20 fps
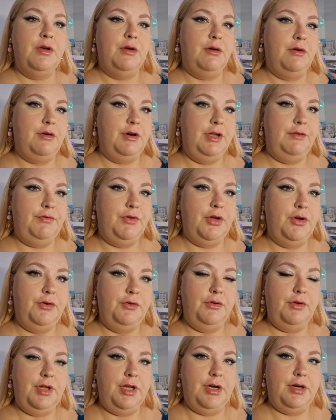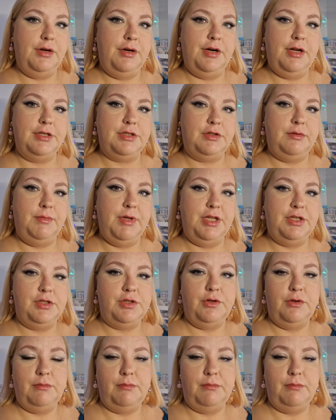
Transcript: Or if you're new here, nice to meet you.